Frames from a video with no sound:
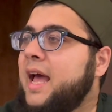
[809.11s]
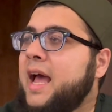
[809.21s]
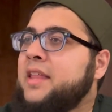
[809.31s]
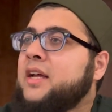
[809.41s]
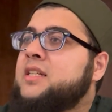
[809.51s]

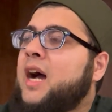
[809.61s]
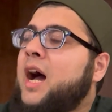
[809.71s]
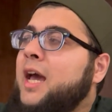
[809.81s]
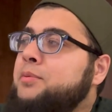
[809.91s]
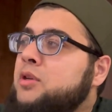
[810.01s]
And the
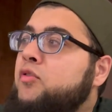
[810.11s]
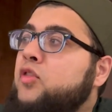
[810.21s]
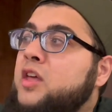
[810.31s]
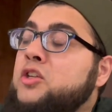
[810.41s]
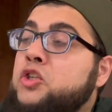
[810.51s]
types of
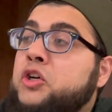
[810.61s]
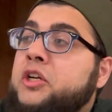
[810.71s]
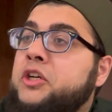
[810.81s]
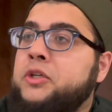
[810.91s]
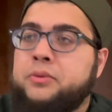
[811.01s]
things you're
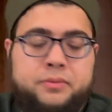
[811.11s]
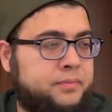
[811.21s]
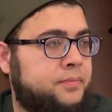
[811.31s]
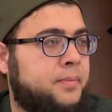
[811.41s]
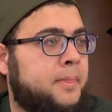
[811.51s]
going to
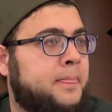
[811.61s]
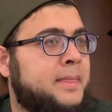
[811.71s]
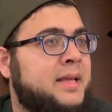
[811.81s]
do,